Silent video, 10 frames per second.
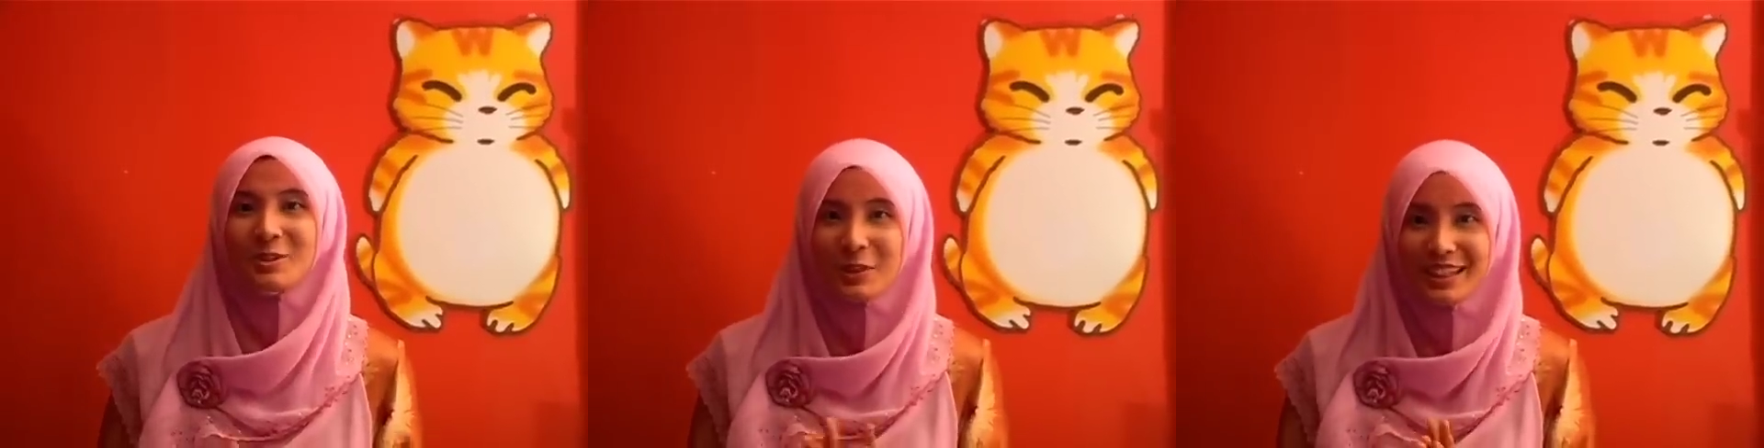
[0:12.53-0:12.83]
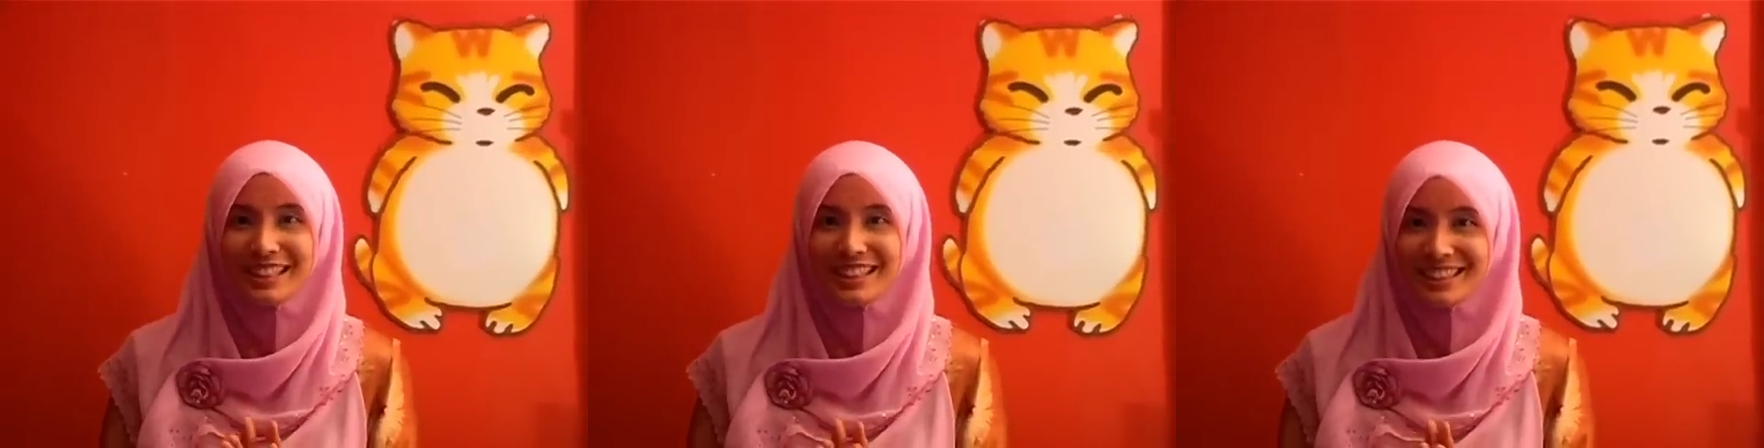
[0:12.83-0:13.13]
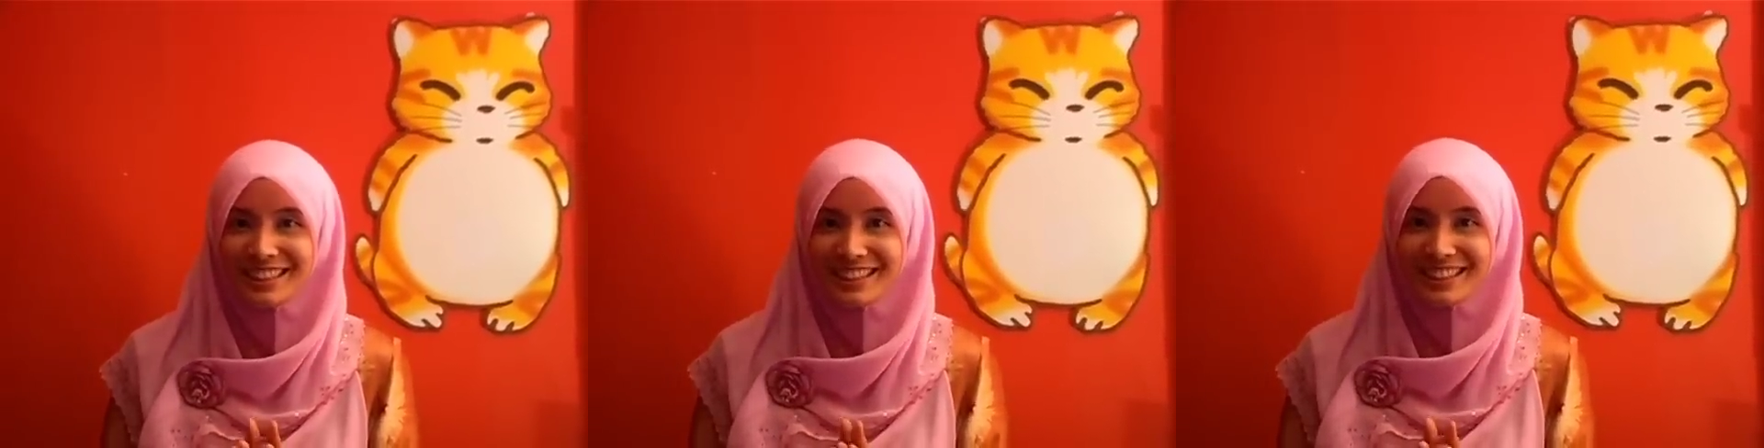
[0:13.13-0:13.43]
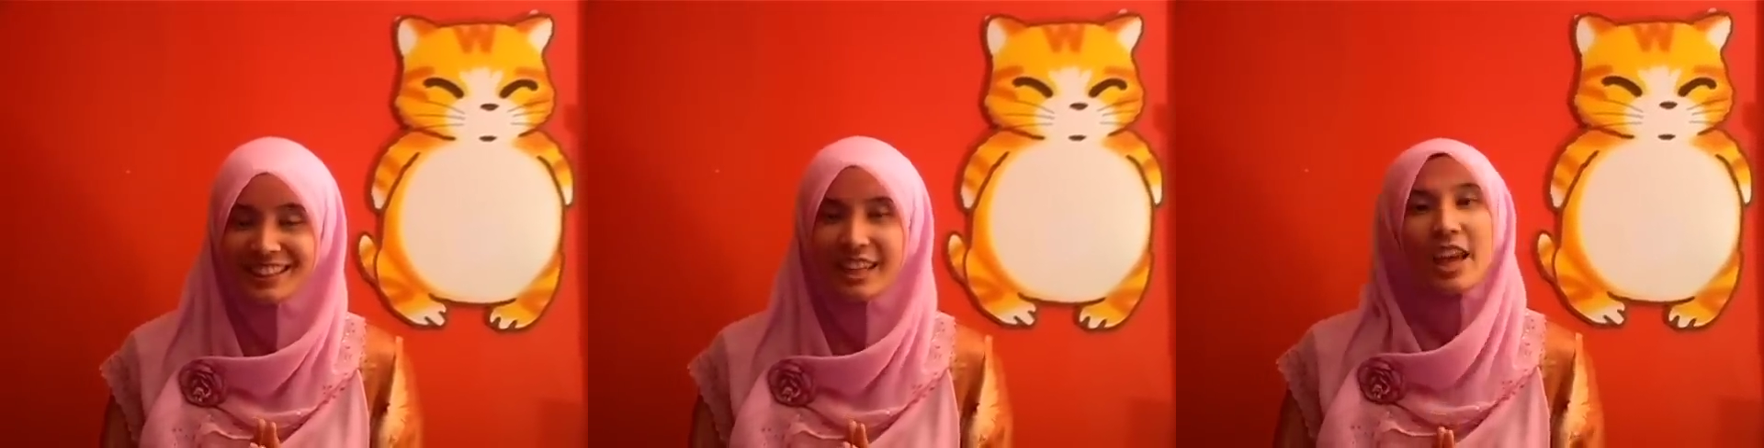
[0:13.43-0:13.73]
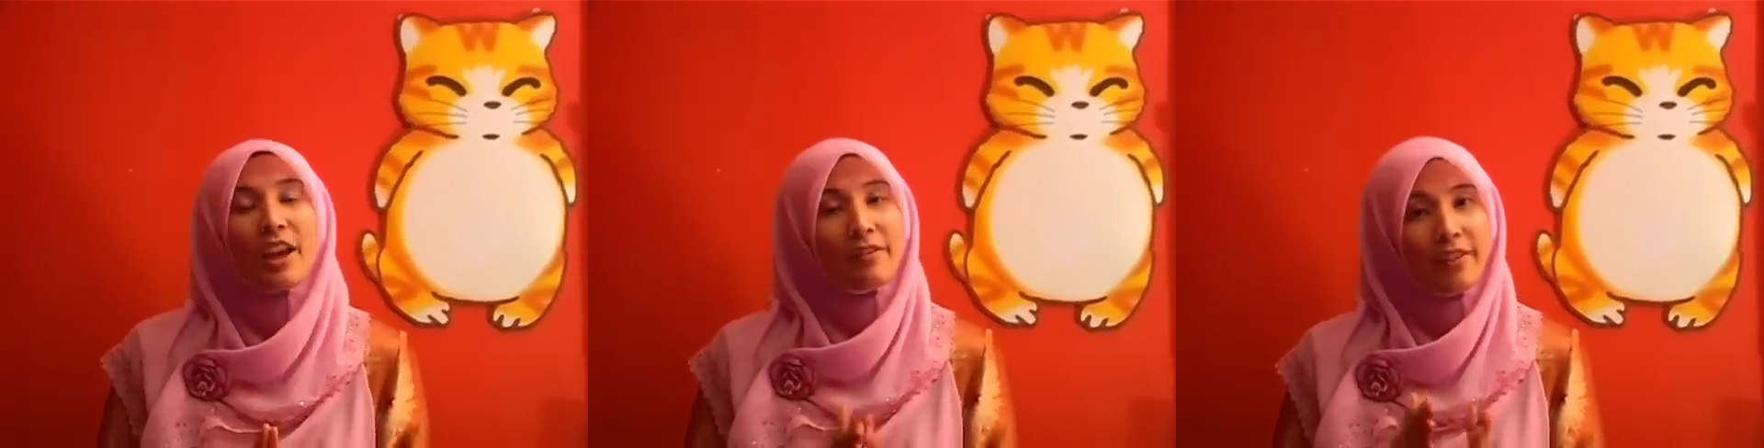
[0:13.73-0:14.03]
well done.
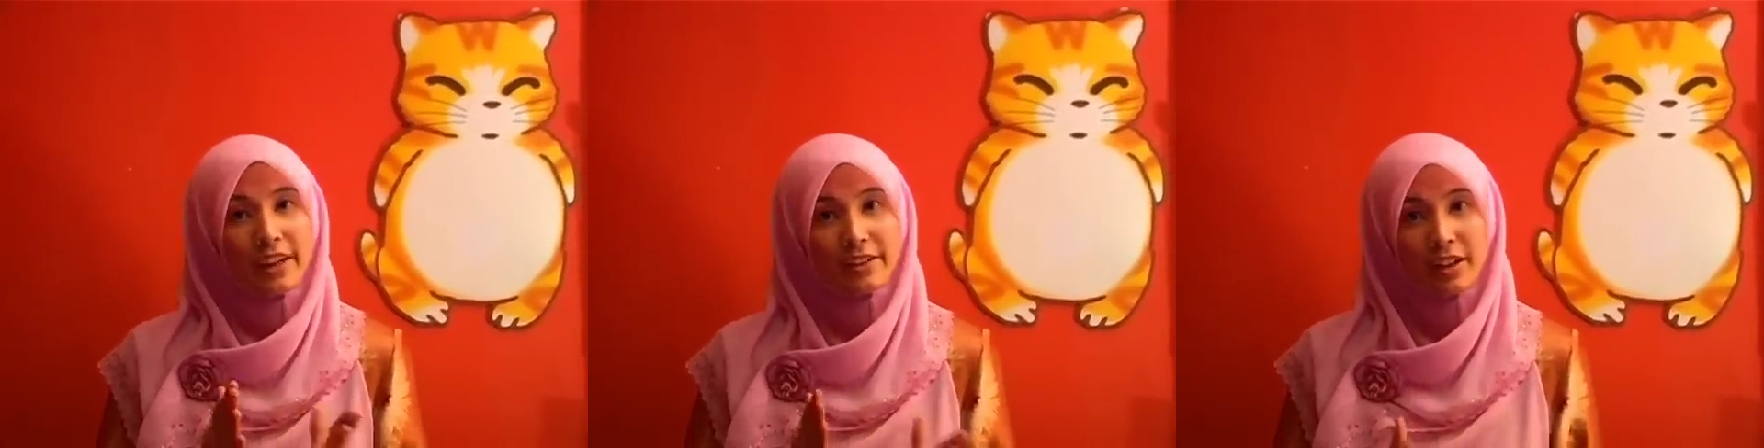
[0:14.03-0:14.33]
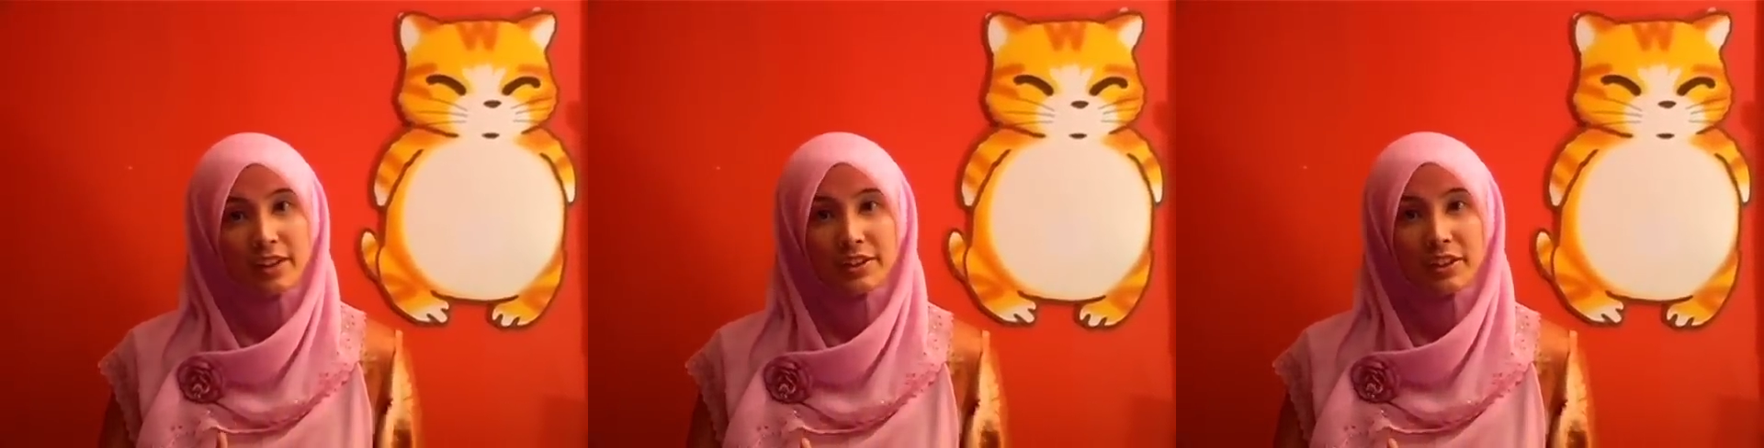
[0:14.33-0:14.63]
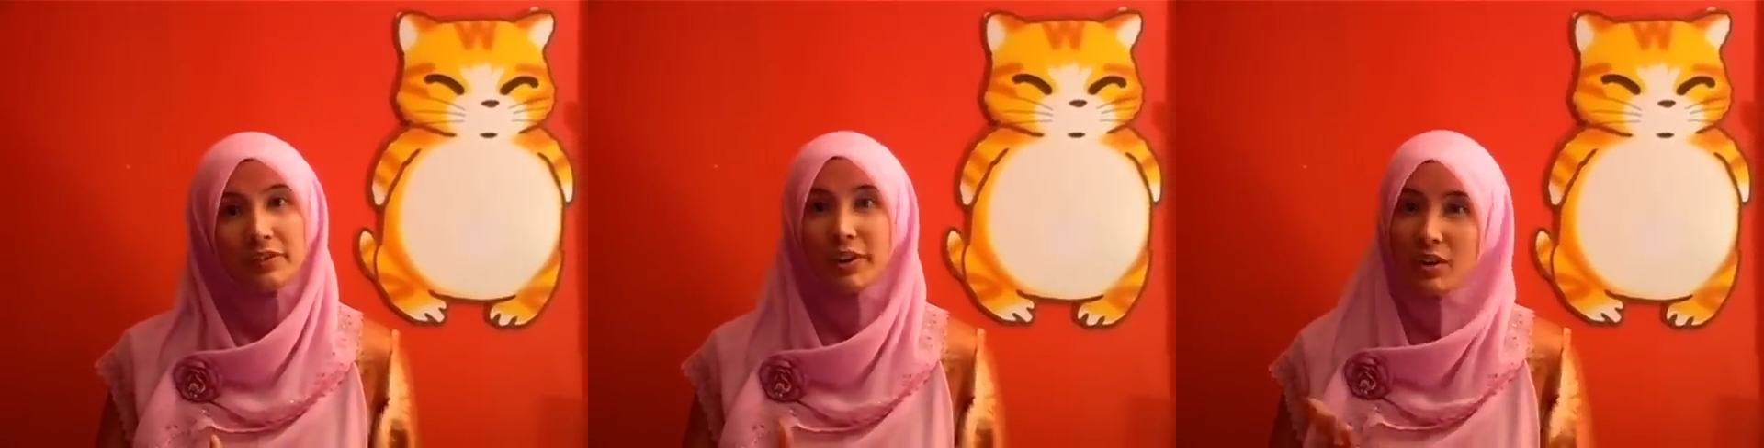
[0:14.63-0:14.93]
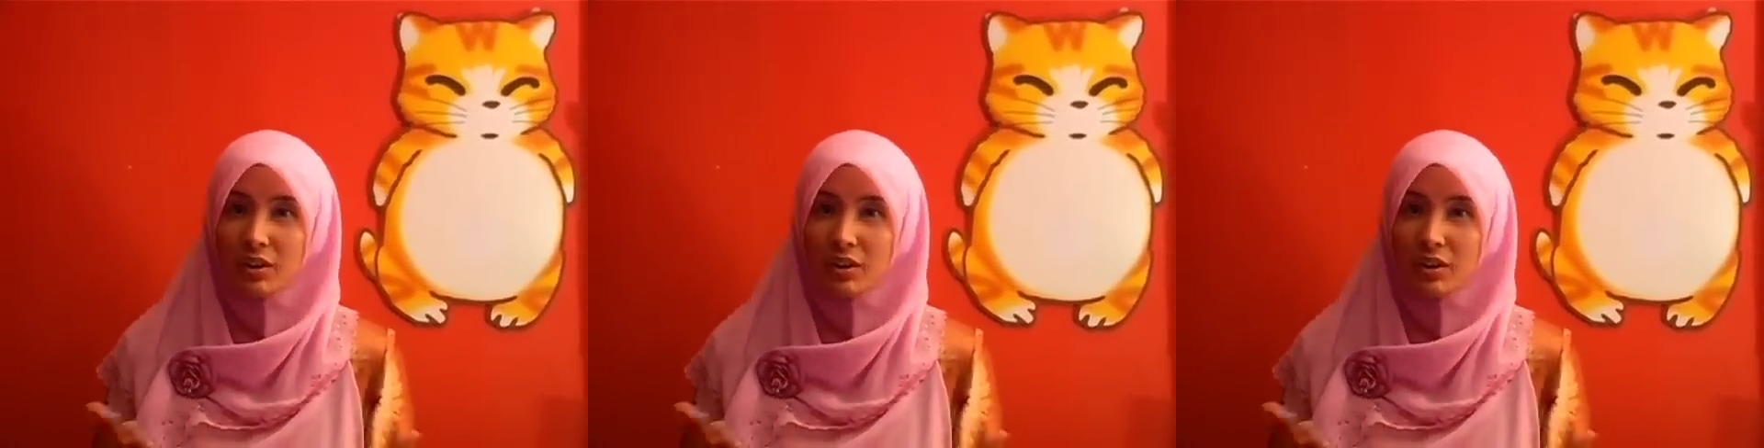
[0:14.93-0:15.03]
Very structured, very